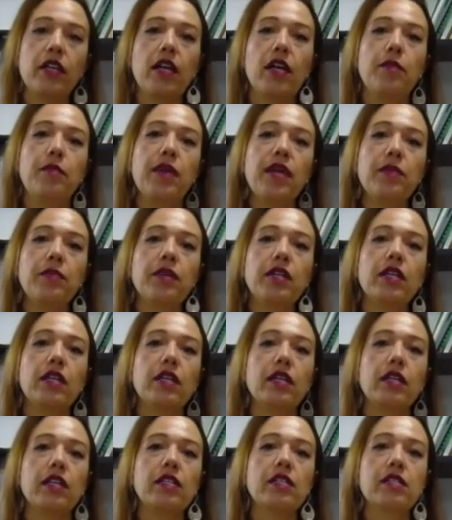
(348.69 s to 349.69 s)

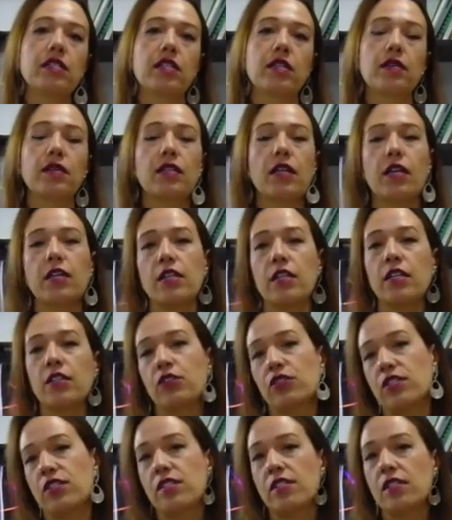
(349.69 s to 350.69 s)
Maybe it's
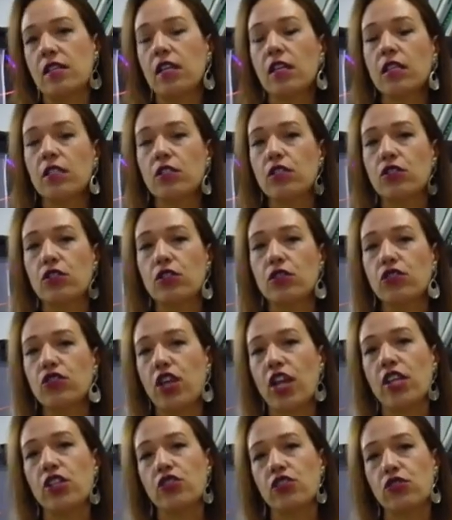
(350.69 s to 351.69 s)
interesting to
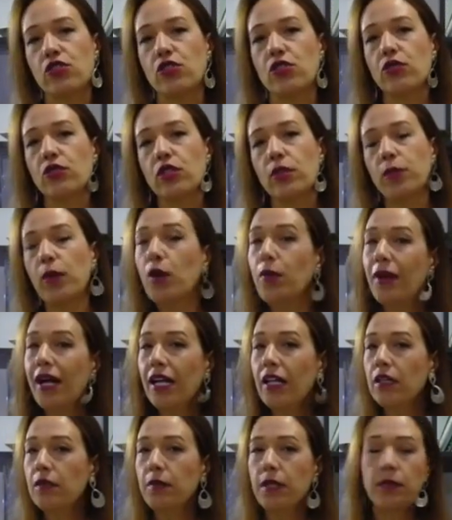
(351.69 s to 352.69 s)
change to the
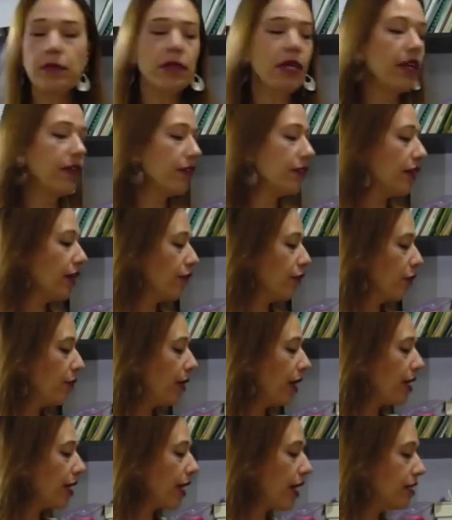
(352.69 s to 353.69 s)
mobile, maybe. I think
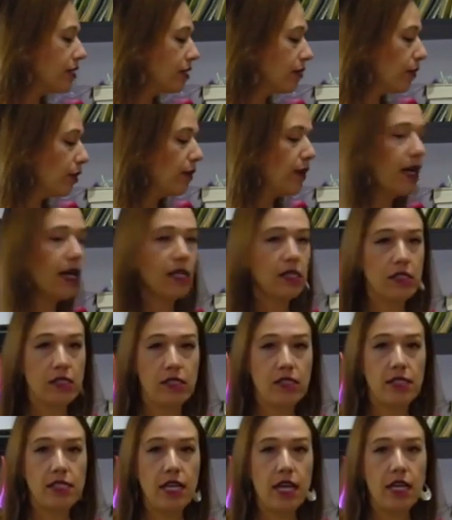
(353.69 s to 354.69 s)
everybody has a mobile
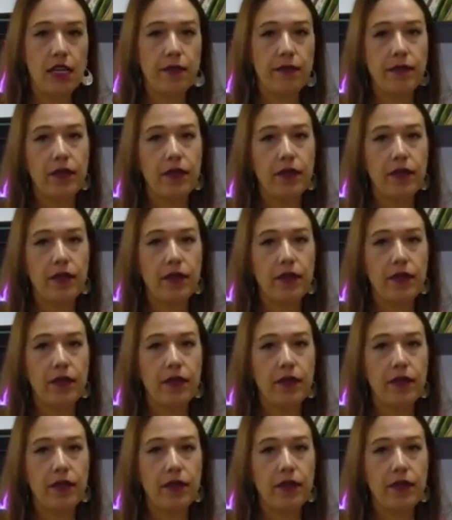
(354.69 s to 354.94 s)
today.